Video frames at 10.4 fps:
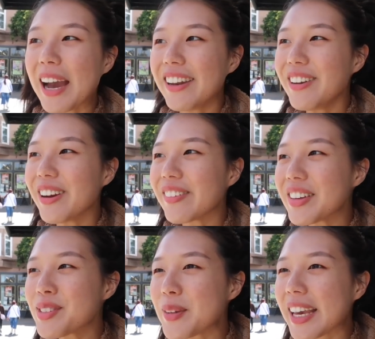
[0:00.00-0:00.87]
I'm kind of
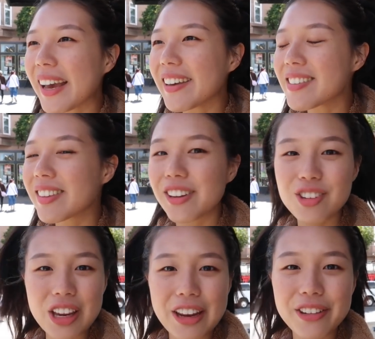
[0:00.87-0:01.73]
nervous because
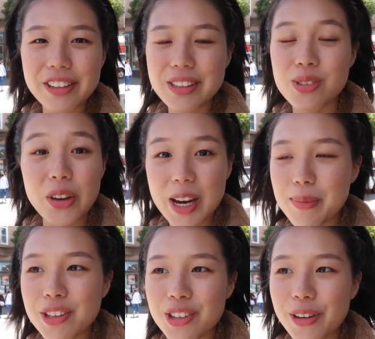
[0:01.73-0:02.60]
their channel is very
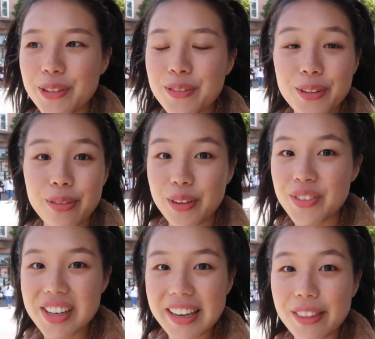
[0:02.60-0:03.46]
much known for
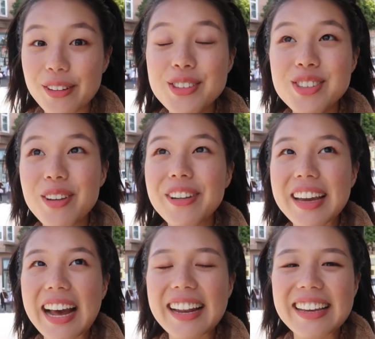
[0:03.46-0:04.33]
thrifting and they're so
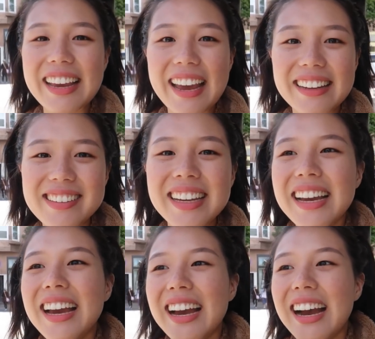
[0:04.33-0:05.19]
good at it and
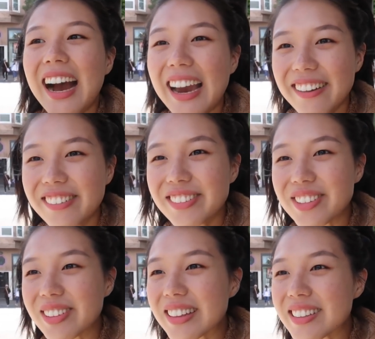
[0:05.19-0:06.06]
I don't
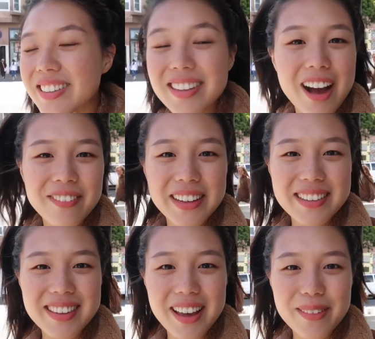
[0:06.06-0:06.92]
do this as often
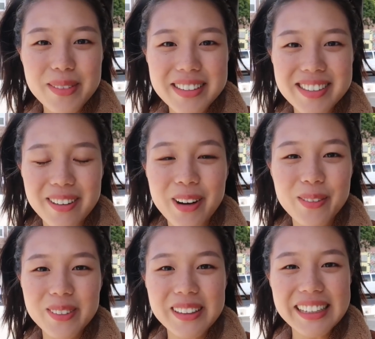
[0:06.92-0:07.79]
as them, so
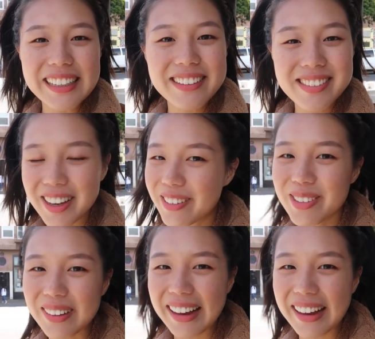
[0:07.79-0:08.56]
hopefully this goes